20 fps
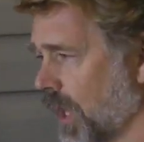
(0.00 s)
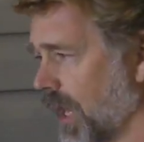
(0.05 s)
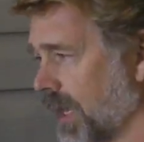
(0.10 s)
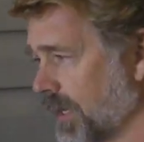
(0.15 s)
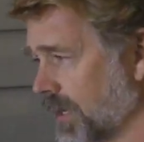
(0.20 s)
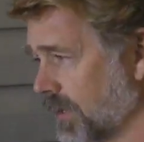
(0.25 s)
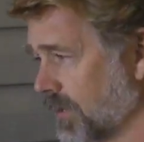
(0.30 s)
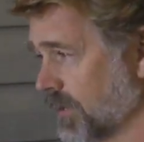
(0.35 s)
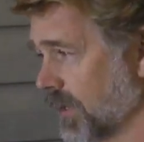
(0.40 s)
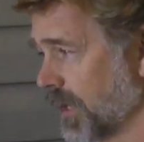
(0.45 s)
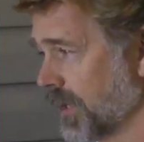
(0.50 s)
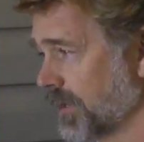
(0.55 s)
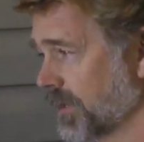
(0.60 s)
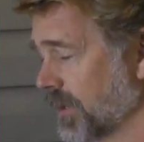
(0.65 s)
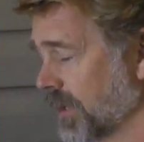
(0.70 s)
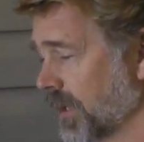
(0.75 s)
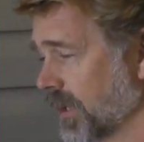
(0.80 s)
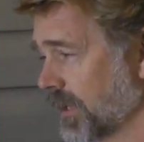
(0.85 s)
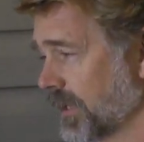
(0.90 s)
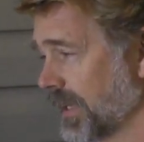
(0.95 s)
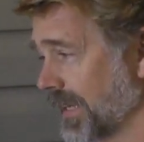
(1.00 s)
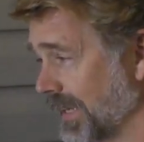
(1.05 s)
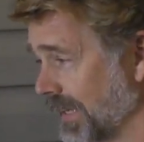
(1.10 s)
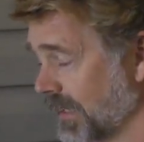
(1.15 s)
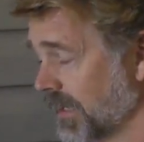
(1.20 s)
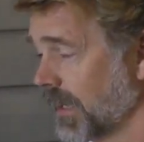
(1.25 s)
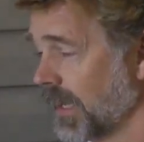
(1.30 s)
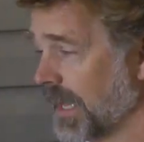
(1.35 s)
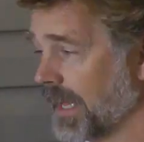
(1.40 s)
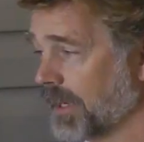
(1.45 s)
I had done in
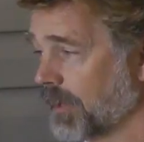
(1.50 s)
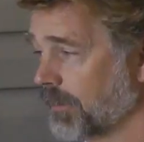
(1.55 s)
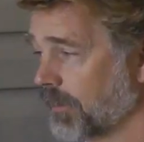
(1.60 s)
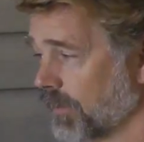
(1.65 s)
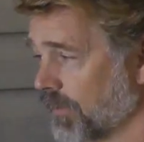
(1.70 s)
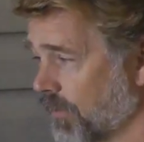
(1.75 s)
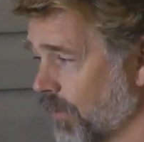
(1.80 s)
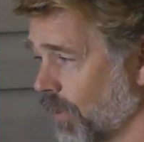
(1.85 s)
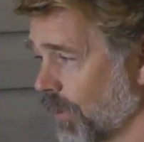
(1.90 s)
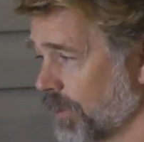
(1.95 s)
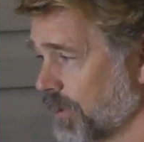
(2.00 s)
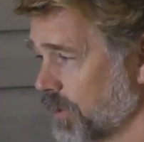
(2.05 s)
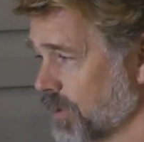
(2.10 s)
Atlanta before